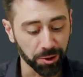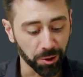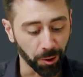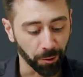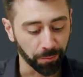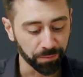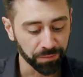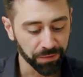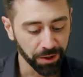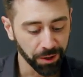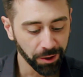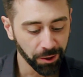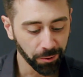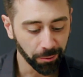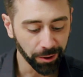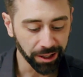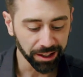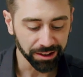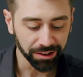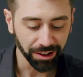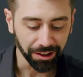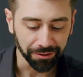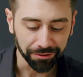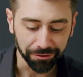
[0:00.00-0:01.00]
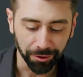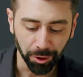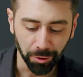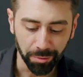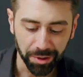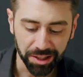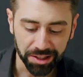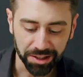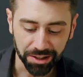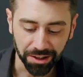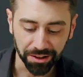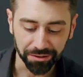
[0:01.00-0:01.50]
So we get that
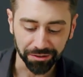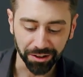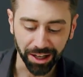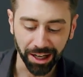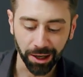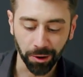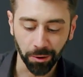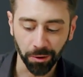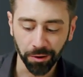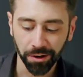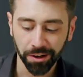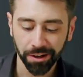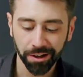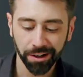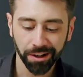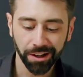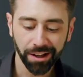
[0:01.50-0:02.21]
foamy stuff out.